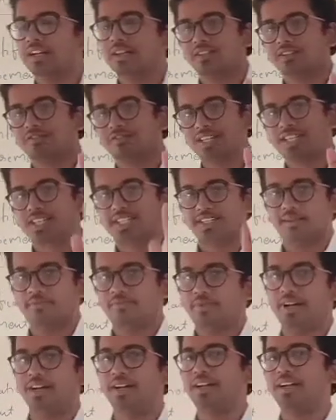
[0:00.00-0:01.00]
So first
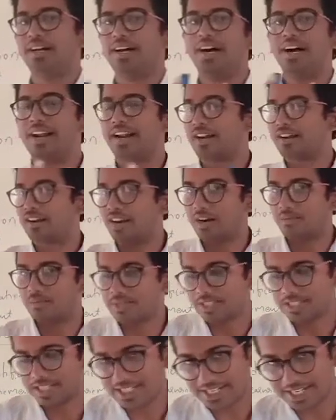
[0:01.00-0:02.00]
step, record
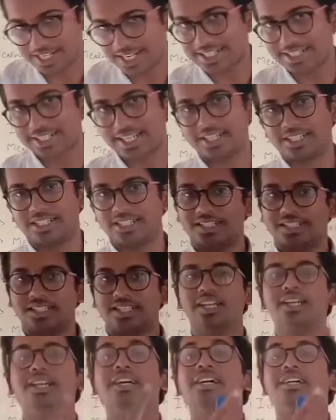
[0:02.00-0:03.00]
business transactions.
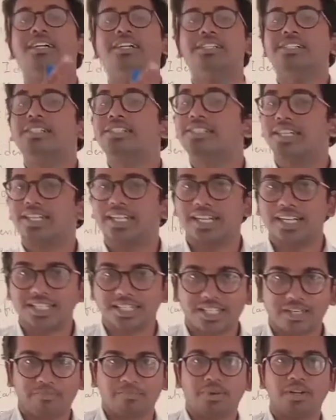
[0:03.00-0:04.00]
Second
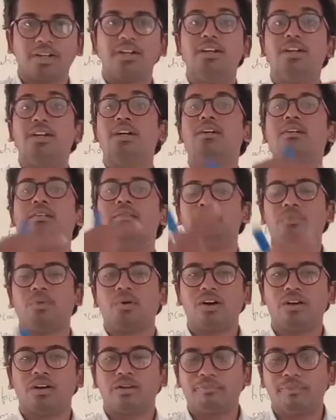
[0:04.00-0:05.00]
step,
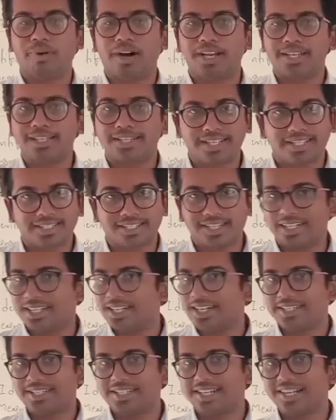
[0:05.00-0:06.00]
pass the
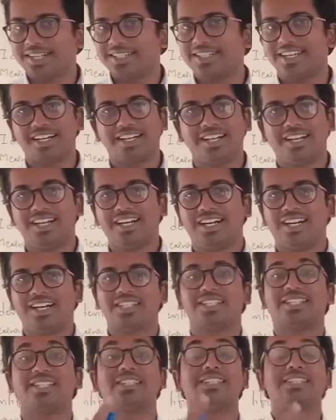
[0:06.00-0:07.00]
necessary journal
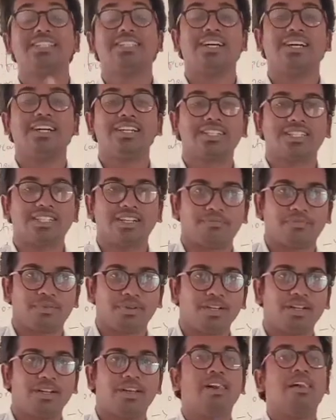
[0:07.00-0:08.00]
entries. Third
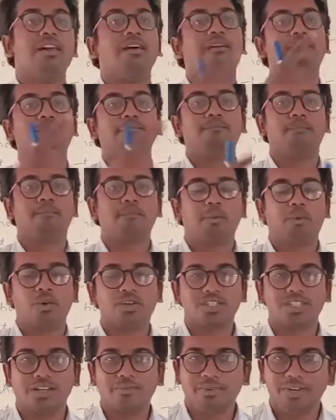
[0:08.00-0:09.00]
step,
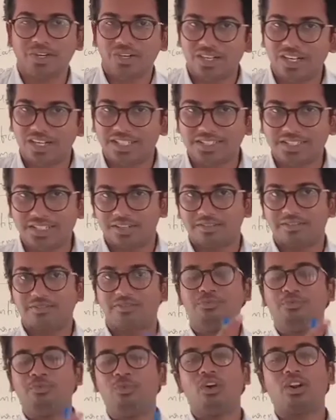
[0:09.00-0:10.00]
post them into
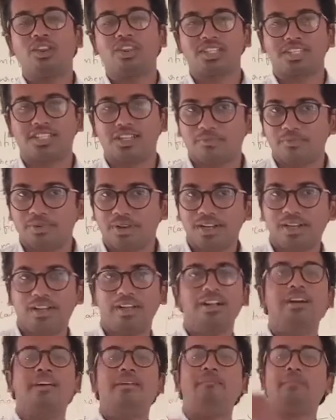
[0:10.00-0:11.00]
ledger. Fourth step,
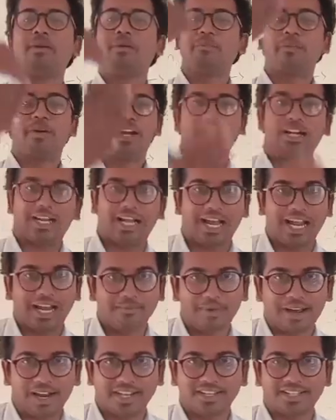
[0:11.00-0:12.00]
prepare a trial
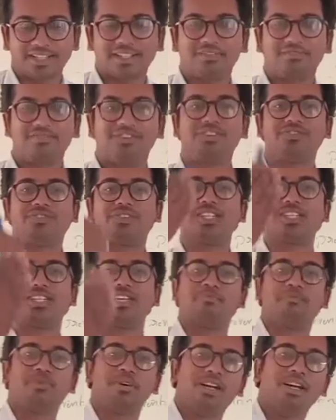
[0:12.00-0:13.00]
balance. Fifth
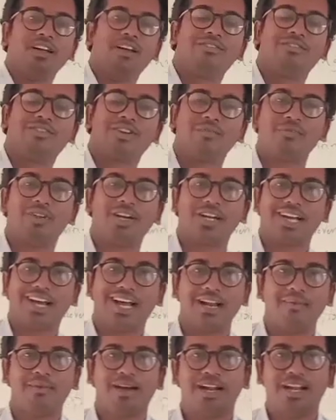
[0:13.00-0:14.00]
step, from the
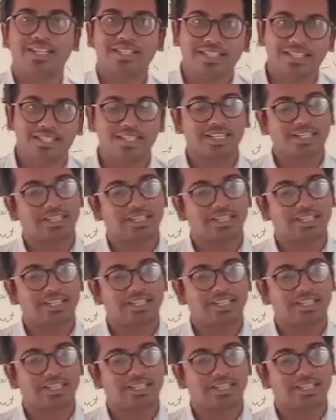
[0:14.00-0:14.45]
trial balance,